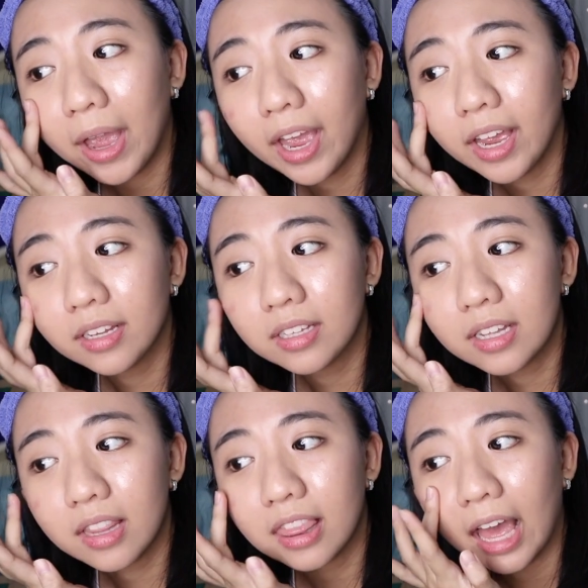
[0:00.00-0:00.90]
And
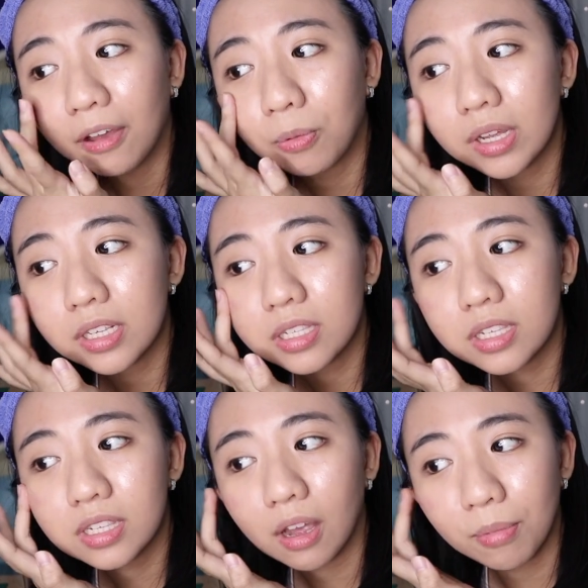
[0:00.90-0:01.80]
that was
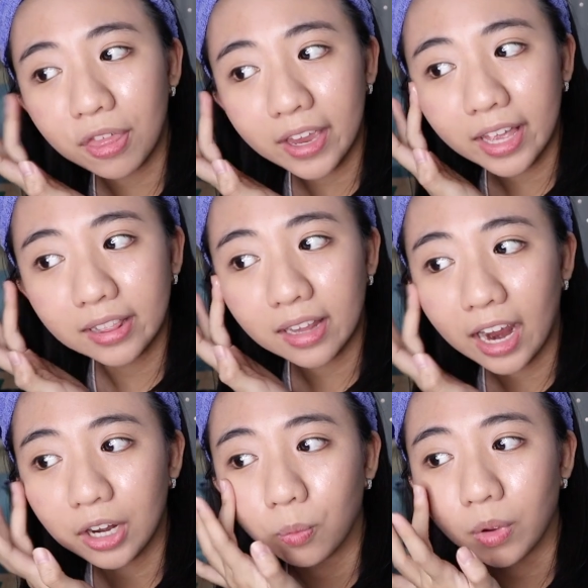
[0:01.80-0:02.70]
something in
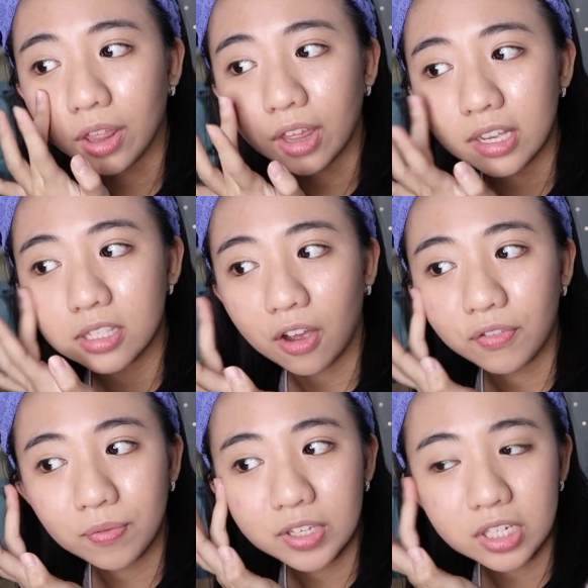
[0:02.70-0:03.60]
line with us
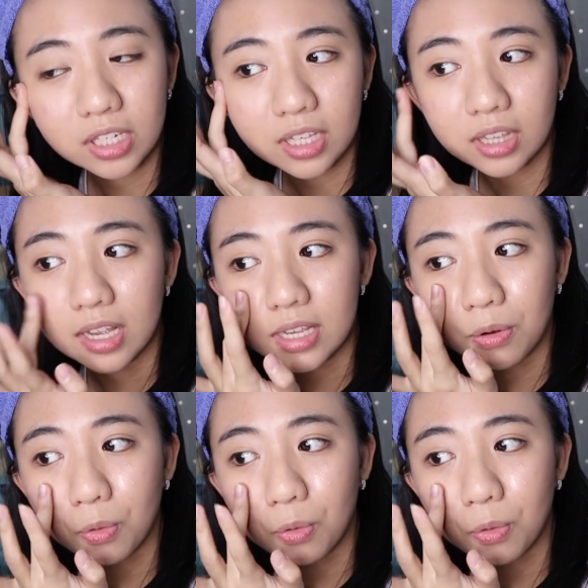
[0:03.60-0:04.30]
Coffee with Chinititas,